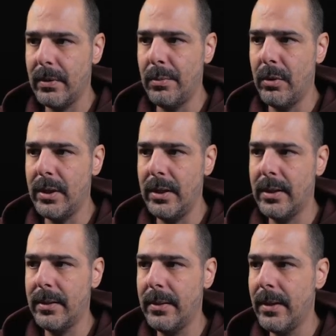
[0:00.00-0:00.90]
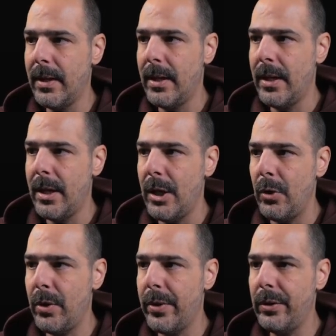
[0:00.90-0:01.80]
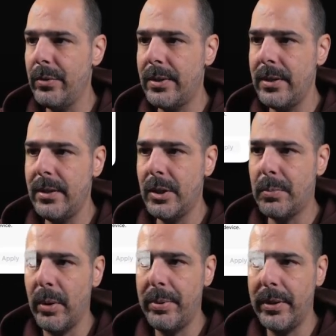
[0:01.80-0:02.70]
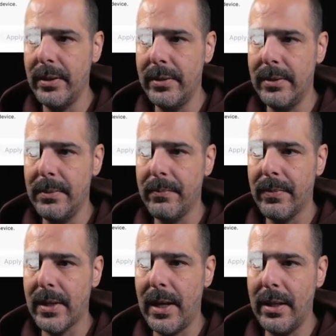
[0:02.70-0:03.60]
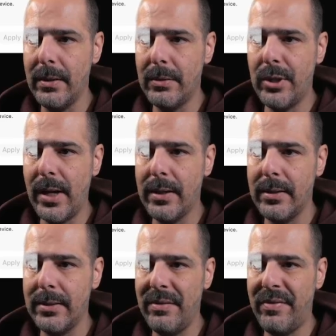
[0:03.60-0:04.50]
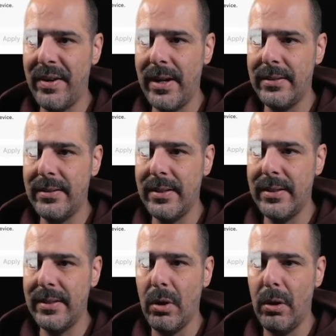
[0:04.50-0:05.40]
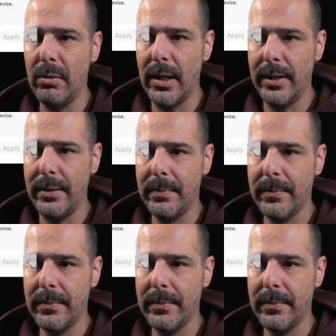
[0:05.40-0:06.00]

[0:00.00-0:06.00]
double click. You are going to see these properties and check device is online.